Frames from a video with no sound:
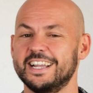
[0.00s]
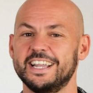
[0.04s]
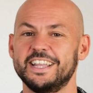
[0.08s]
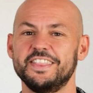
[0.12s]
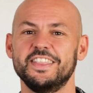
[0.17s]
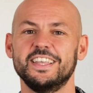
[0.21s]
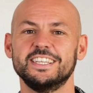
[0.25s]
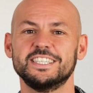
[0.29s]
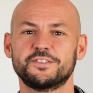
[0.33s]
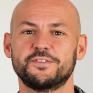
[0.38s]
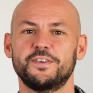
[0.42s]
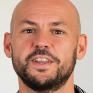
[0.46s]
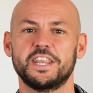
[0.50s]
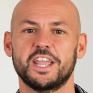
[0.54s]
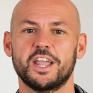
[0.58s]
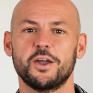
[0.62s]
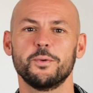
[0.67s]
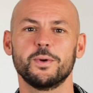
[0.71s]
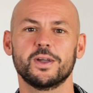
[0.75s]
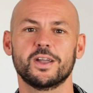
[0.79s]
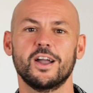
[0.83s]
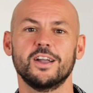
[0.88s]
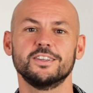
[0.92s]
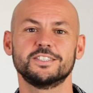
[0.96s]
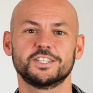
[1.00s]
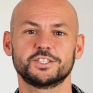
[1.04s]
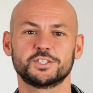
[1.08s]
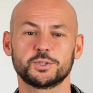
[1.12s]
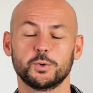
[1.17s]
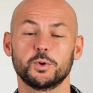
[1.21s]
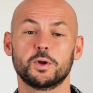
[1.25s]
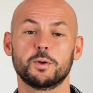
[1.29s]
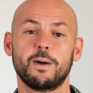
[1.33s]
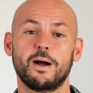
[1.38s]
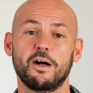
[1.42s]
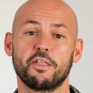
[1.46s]
In this video, we're going to
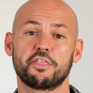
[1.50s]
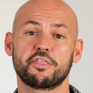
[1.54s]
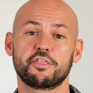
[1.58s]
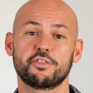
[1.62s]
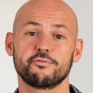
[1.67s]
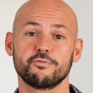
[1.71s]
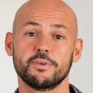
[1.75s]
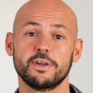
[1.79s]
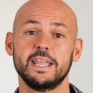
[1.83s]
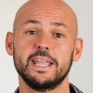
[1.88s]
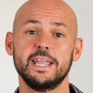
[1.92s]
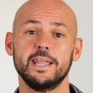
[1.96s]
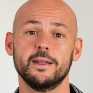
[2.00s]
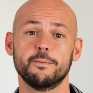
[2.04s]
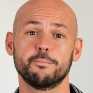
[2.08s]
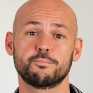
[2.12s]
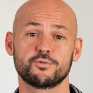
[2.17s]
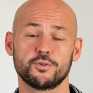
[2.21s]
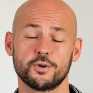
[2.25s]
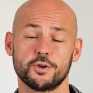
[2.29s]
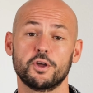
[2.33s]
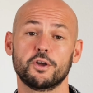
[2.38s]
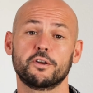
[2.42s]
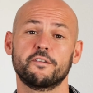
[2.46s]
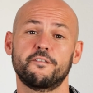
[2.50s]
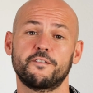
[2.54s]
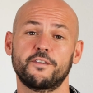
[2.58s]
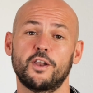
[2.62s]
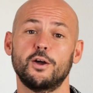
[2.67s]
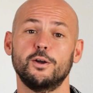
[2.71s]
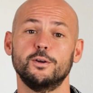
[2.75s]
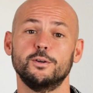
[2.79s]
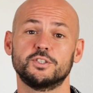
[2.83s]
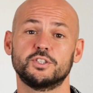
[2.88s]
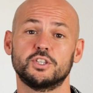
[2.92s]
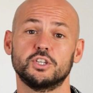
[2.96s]
talk about 3 product
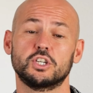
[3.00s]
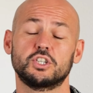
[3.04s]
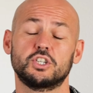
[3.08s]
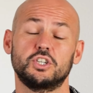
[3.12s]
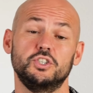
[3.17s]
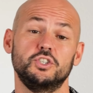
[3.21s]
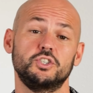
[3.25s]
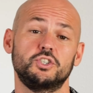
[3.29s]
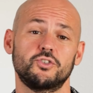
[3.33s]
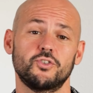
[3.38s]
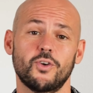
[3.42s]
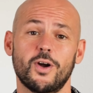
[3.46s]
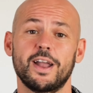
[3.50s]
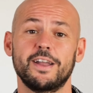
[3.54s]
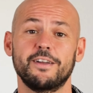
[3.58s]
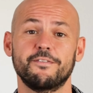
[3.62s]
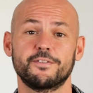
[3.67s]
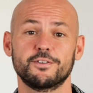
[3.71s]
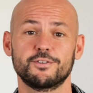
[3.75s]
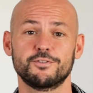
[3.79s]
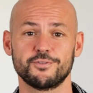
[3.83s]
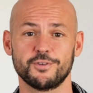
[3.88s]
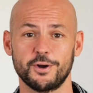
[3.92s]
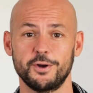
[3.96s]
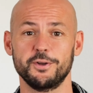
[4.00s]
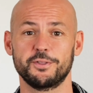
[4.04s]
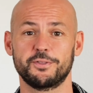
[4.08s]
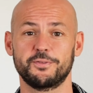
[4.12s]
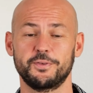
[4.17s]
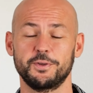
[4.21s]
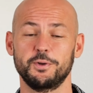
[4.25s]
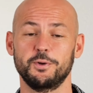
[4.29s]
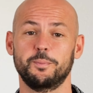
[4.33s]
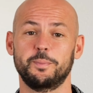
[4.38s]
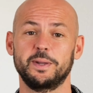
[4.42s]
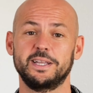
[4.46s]
flows that can drive growth
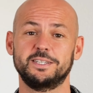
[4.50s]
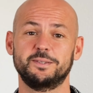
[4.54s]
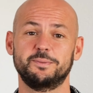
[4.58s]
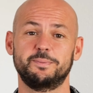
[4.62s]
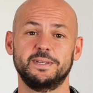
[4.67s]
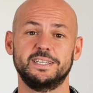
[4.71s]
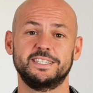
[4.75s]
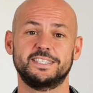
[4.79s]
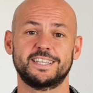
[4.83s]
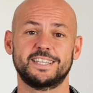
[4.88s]
for your B2B